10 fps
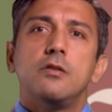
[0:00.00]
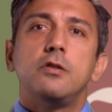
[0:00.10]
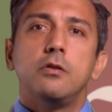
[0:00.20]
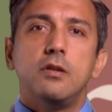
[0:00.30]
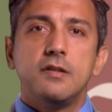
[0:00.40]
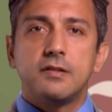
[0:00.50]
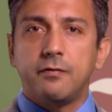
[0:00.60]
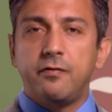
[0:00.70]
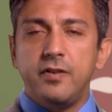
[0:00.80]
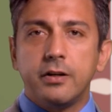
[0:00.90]
students
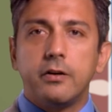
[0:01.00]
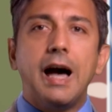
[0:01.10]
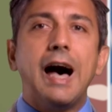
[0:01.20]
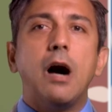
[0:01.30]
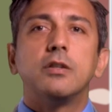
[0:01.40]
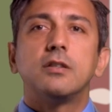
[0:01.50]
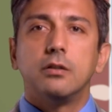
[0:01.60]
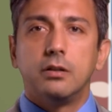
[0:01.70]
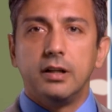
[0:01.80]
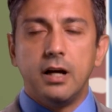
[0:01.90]
figure out
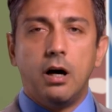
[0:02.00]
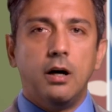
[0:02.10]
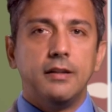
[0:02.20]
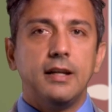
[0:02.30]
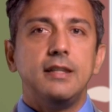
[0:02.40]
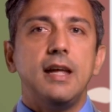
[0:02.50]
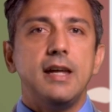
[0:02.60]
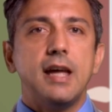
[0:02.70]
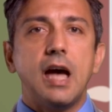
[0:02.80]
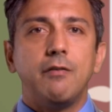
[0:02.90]
early on that
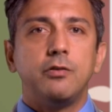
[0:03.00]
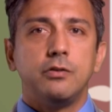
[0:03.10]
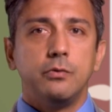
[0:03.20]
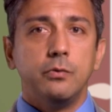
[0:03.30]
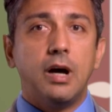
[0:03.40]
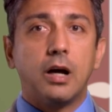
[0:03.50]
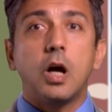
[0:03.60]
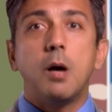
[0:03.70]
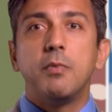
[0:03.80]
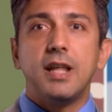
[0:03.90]
they have to
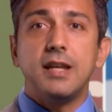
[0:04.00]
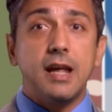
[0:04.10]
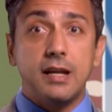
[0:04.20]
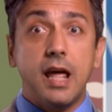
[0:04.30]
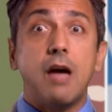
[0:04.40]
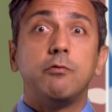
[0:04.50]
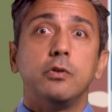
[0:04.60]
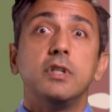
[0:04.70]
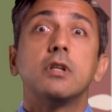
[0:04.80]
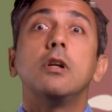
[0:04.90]
accommodate, they have
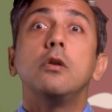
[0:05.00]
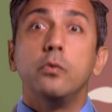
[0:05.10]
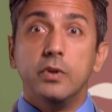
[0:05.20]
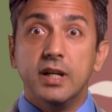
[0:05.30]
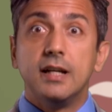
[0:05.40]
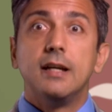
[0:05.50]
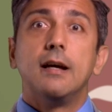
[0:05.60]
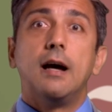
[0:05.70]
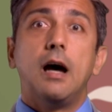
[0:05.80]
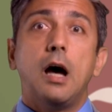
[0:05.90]
to include
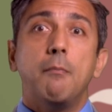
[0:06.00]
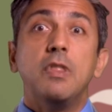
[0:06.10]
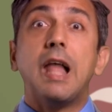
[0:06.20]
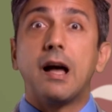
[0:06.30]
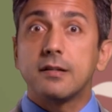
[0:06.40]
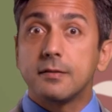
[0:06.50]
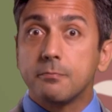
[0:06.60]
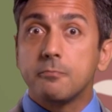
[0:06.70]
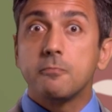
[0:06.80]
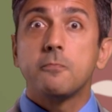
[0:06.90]
lungs
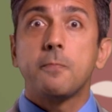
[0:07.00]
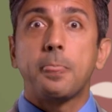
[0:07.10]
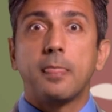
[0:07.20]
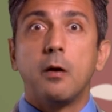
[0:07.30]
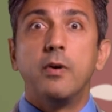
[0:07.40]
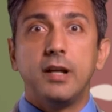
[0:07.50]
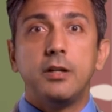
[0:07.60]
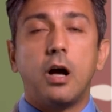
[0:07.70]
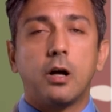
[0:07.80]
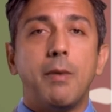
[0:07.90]
when they
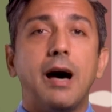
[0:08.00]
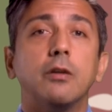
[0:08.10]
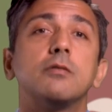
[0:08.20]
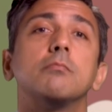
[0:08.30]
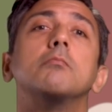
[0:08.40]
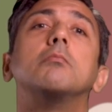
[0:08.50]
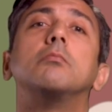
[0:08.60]
talk about